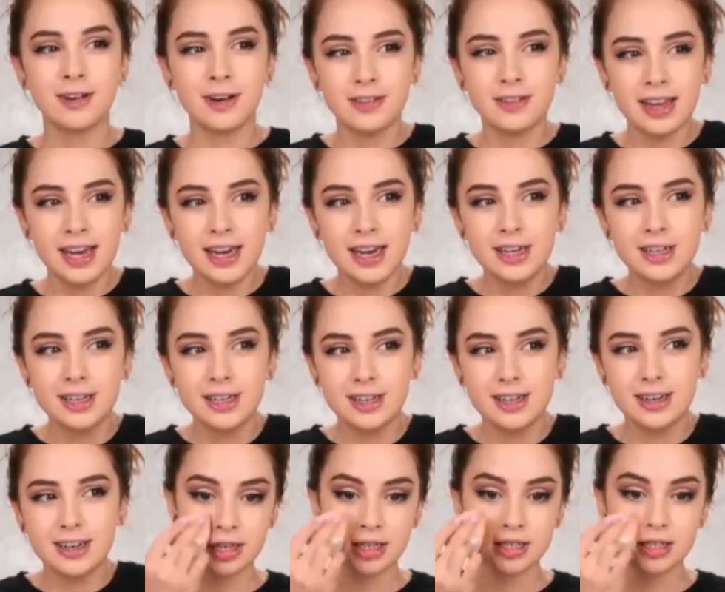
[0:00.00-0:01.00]

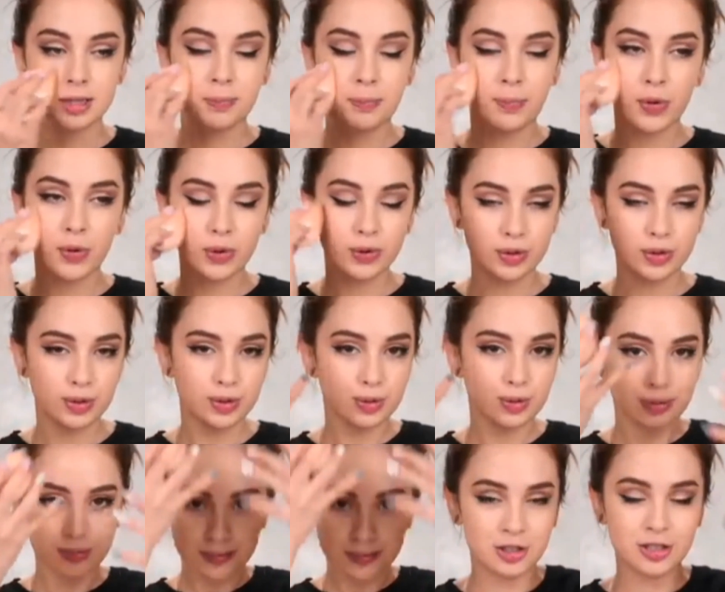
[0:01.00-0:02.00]
Foundation is supposed
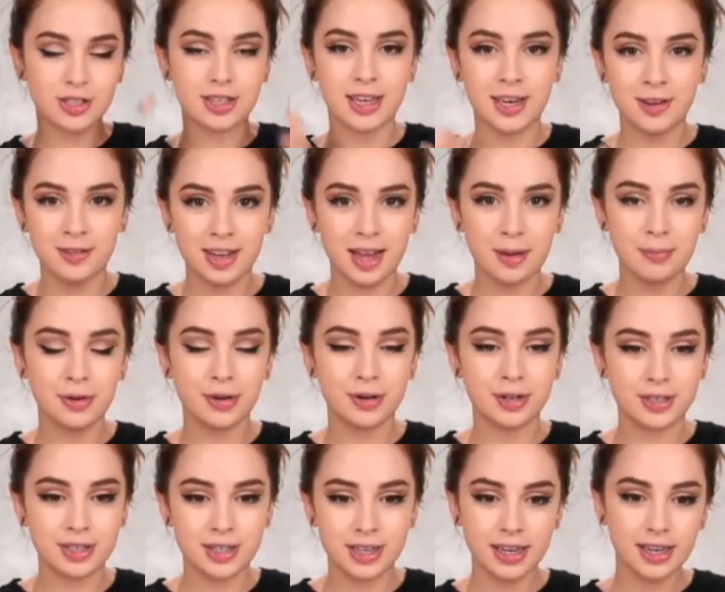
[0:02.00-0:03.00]
to just even up
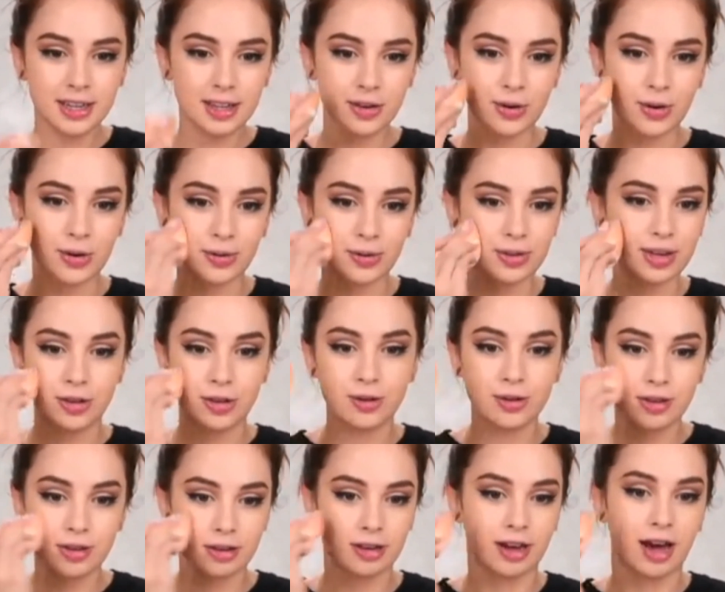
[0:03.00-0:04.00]
your skin tone and
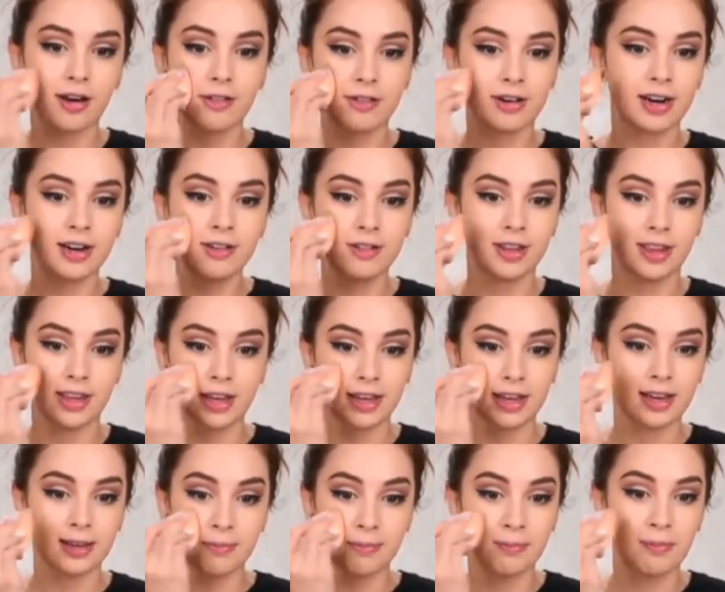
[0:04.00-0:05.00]
not cover
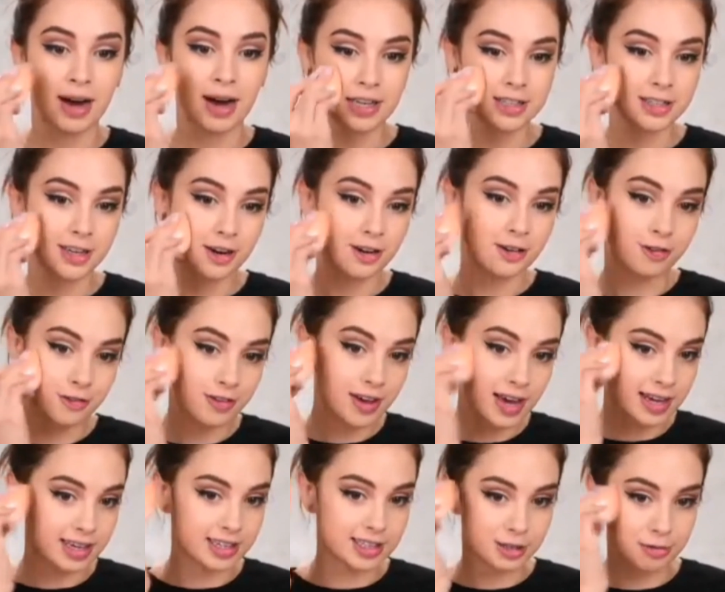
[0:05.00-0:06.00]
everything and mask your
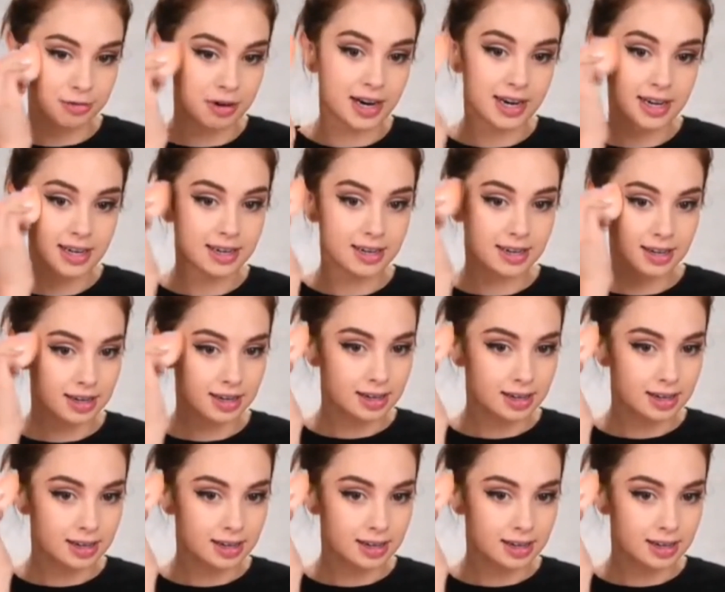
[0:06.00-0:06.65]
face, right?